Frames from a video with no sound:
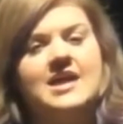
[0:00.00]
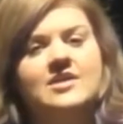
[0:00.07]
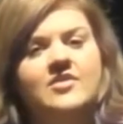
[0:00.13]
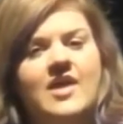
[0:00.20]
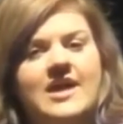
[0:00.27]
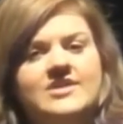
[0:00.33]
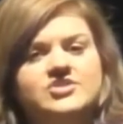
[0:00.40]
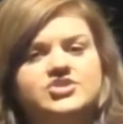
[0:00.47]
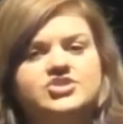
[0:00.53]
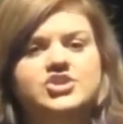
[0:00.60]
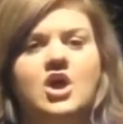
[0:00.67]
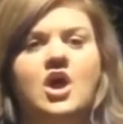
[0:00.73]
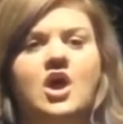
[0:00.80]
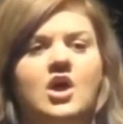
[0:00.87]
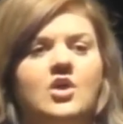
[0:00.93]
glass
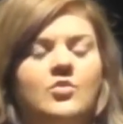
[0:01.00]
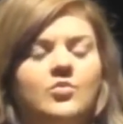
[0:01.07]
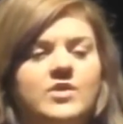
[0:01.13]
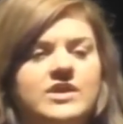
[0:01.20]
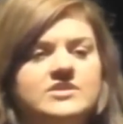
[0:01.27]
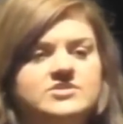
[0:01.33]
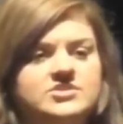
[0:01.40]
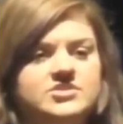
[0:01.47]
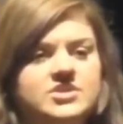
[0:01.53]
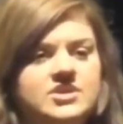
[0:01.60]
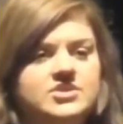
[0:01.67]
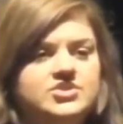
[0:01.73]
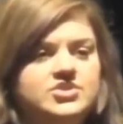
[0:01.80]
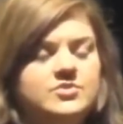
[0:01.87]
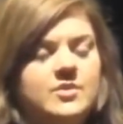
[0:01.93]
jar went
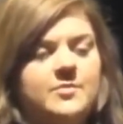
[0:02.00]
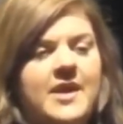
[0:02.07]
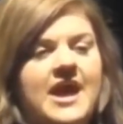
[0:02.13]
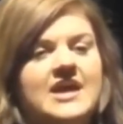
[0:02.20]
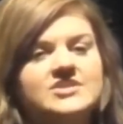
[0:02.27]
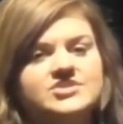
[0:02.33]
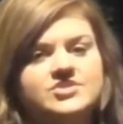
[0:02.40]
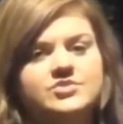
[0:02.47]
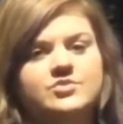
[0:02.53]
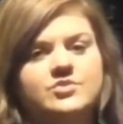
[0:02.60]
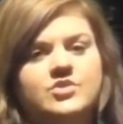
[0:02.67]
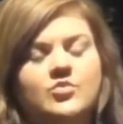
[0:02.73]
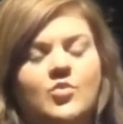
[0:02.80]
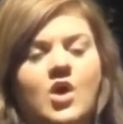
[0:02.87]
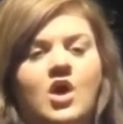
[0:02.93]
into a pass-through
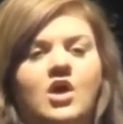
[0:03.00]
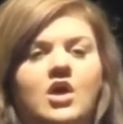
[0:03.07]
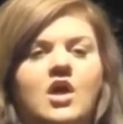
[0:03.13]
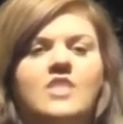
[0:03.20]
in the wall.